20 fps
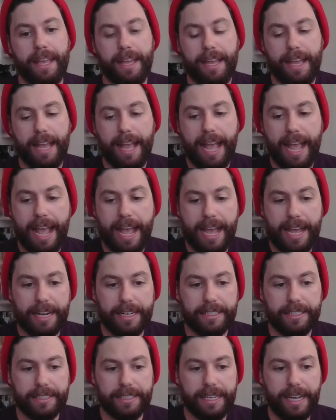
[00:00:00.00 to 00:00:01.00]

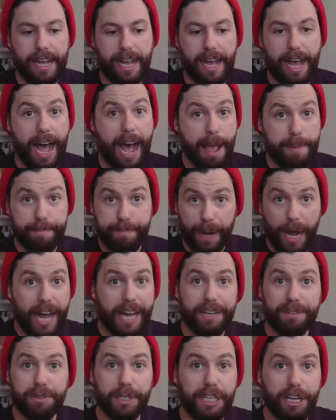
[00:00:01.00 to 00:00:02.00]
and I bought
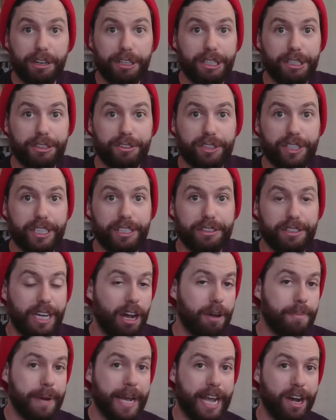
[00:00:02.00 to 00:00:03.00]
a Rokoko suit
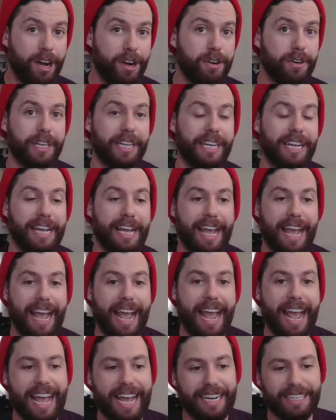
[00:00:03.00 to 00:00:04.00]
on my own.
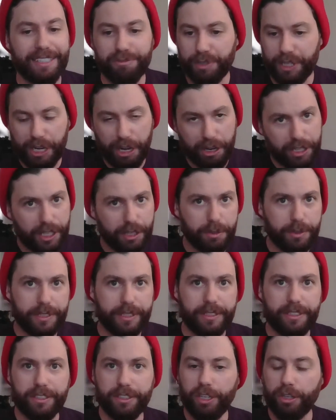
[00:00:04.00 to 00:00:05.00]
And Rokoko was
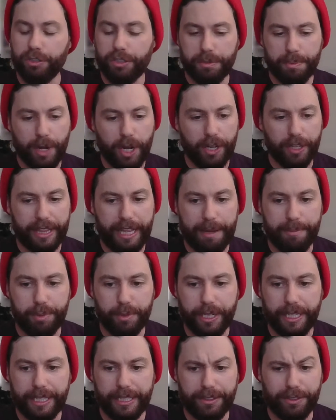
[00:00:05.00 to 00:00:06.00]
so small at that
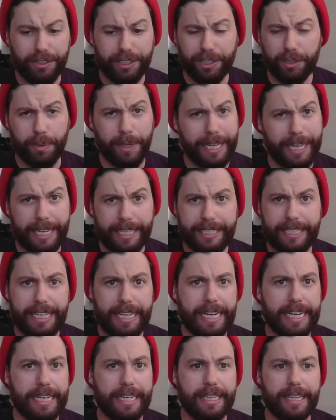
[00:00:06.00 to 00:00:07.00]
point, this was in
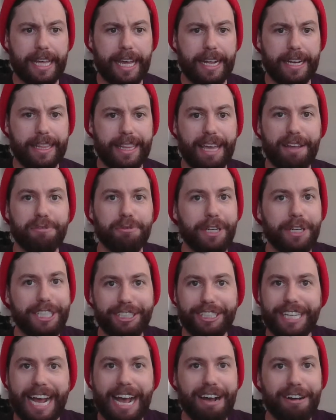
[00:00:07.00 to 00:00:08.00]
2018, that they
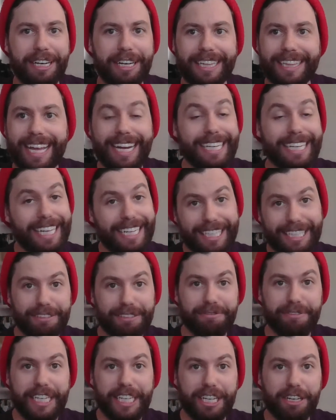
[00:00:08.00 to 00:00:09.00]
reached out and they needed a
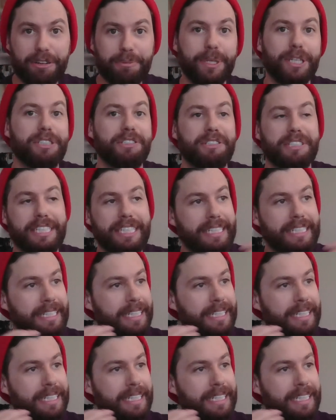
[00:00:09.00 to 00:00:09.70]
video person,